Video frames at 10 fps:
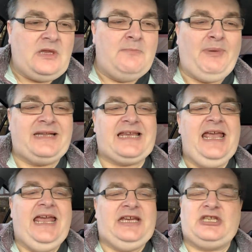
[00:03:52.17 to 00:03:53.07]
But
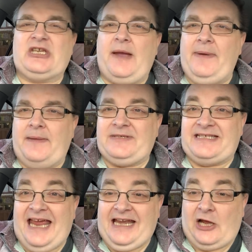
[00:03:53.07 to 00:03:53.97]
it's just coming up to
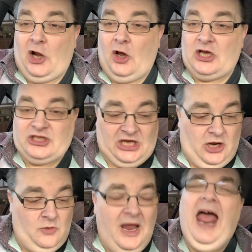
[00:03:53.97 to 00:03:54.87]
10 o'clock,
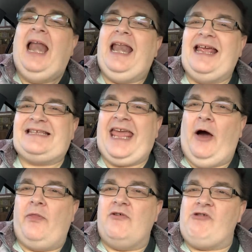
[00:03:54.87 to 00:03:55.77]
so let's get
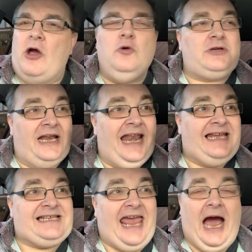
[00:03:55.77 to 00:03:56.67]
on the road.
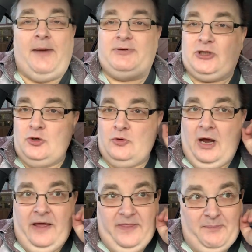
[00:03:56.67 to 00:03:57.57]
Let's get up to
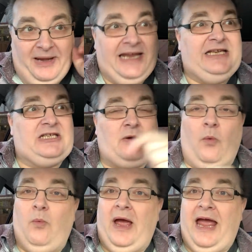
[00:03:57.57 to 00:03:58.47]
the place
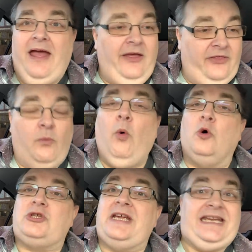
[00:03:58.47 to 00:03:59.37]
where the
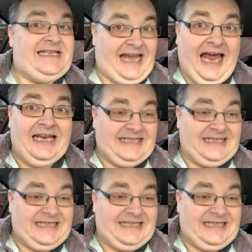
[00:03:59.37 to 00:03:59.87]
water is coloured.